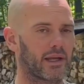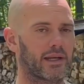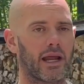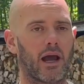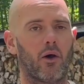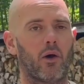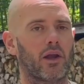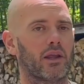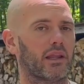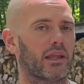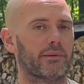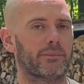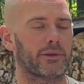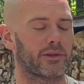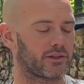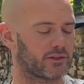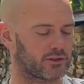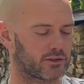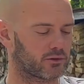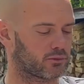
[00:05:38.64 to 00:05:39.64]
how I label
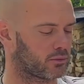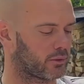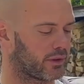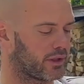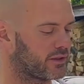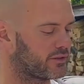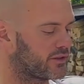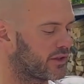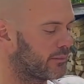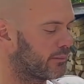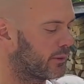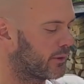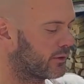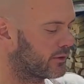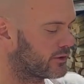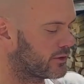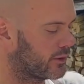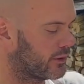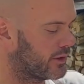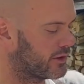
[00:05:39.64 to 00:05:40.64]
this is really simple.
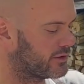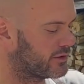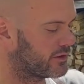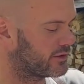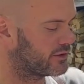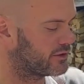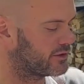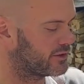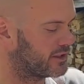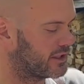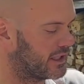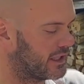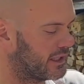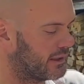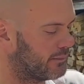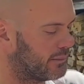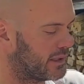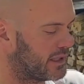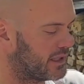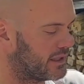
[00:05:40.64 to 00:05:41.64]
So this is
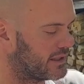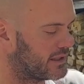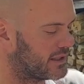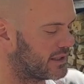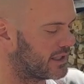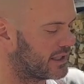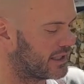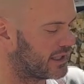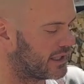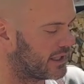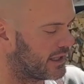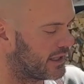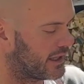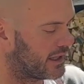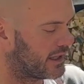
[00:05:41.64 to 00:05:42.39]
CBD